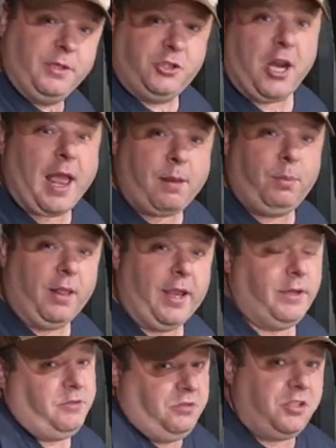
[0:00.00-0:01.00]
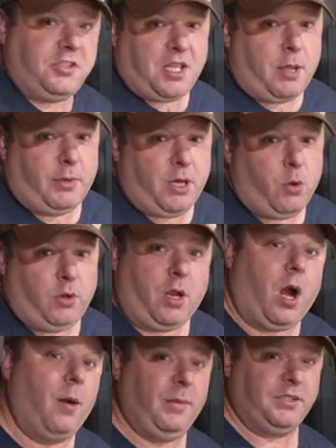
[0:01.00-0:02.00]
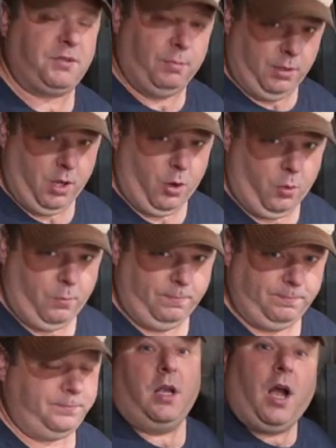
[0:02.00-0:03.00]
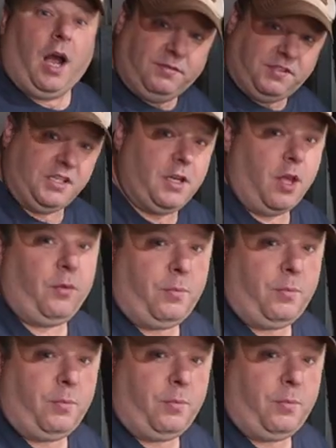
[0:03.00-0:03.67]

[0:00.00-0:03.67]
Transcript: and jack plate, just let me know in the comments below. I've seen other